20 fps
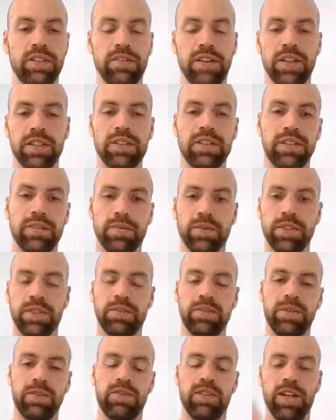Devices
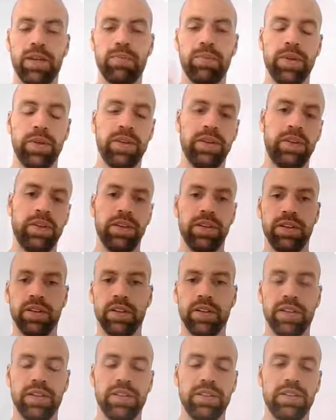which will flap
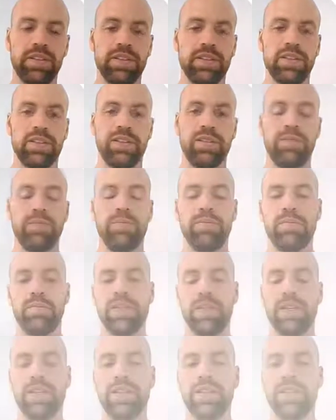in case the
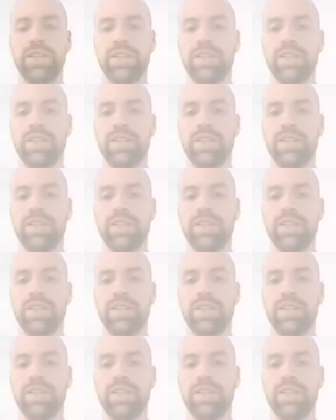pallet